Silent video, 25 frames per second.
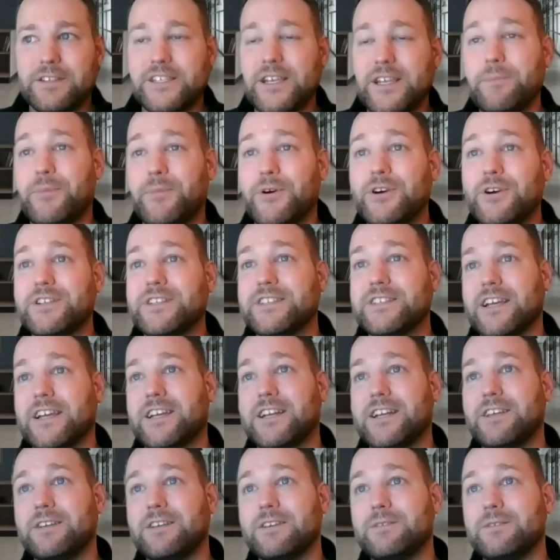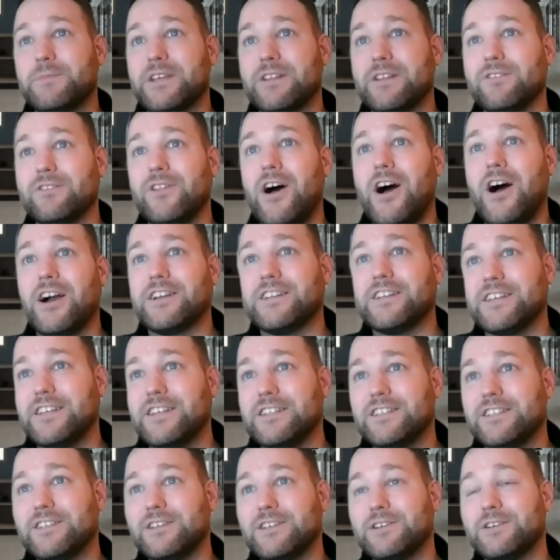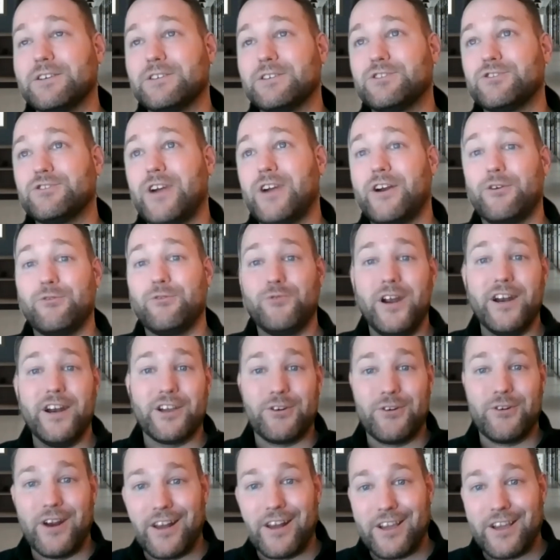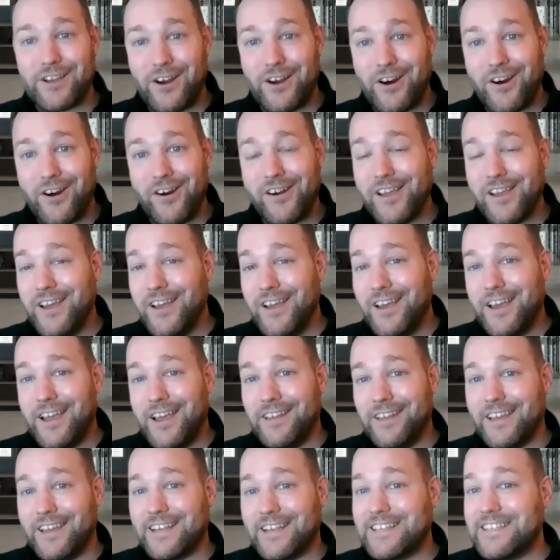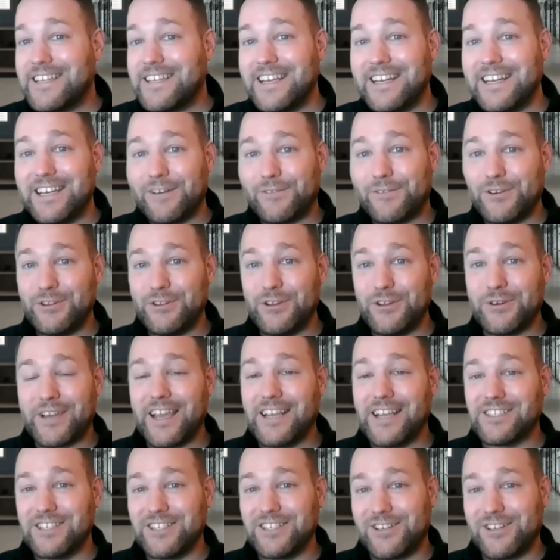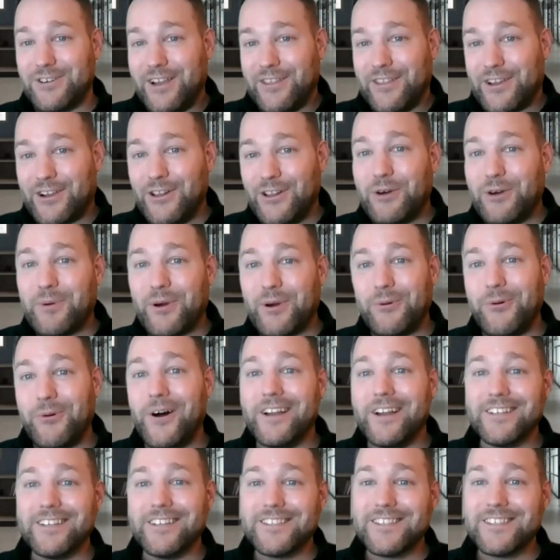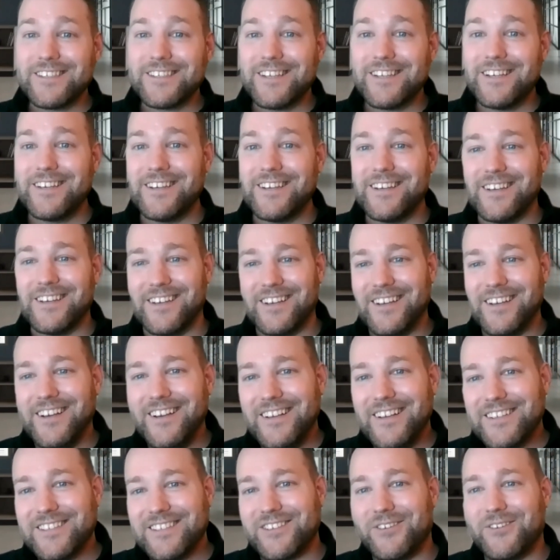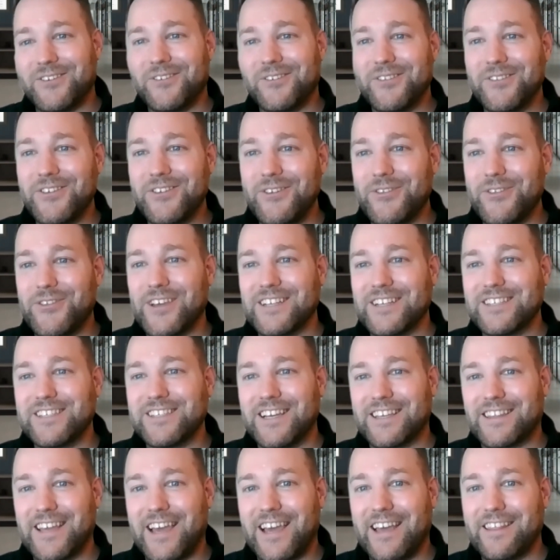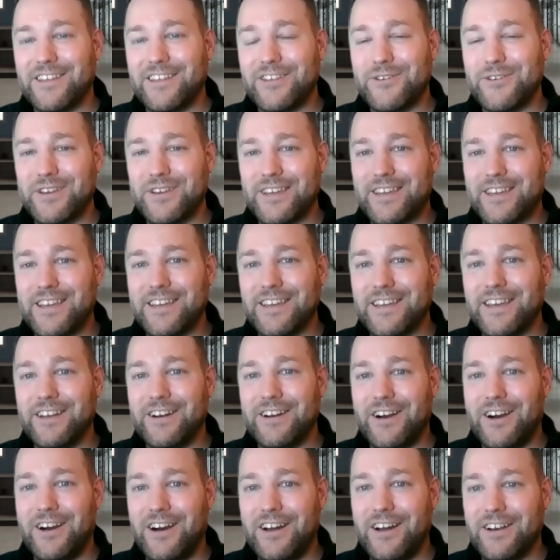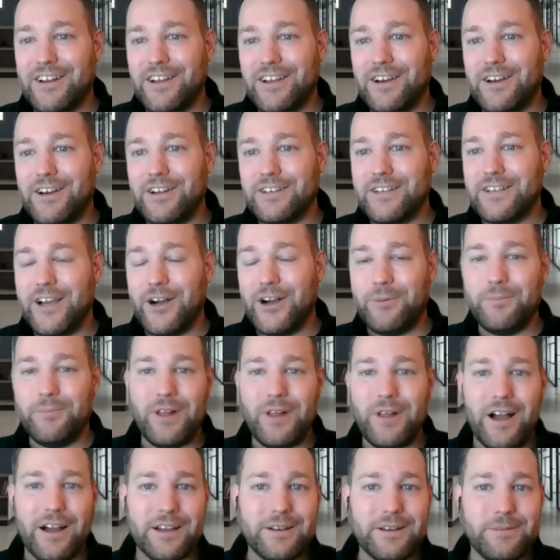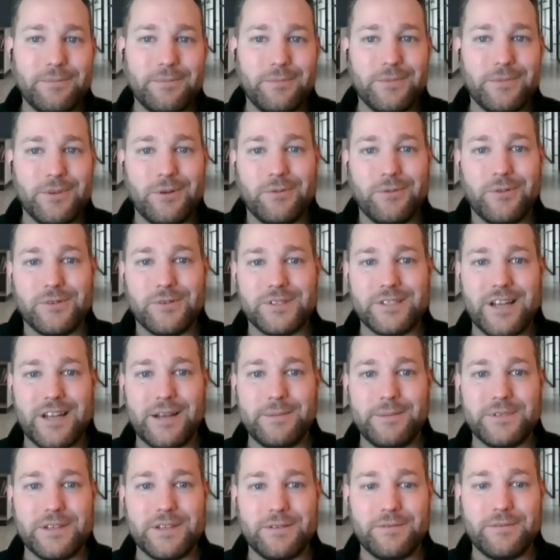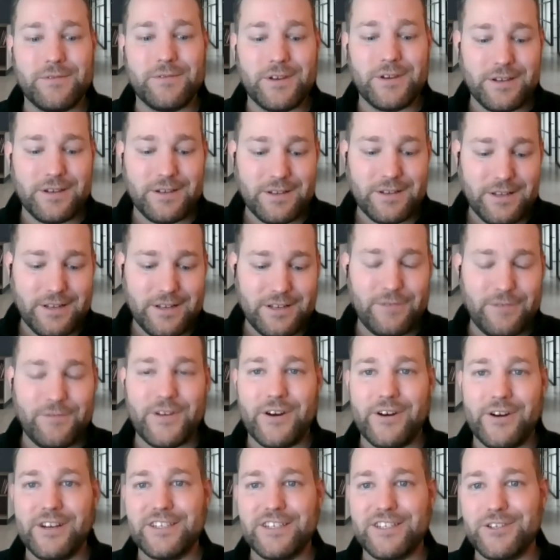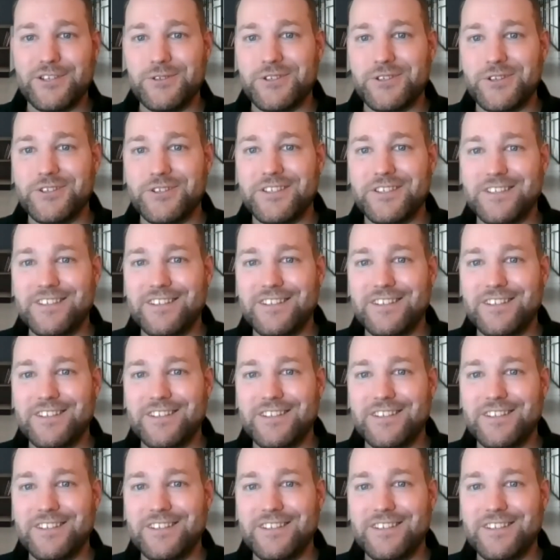person's not going to be logged in to try to run a credit card in like 10 different locations around the globe at once. So little things like that you can key in on to help block those types of nefarious users.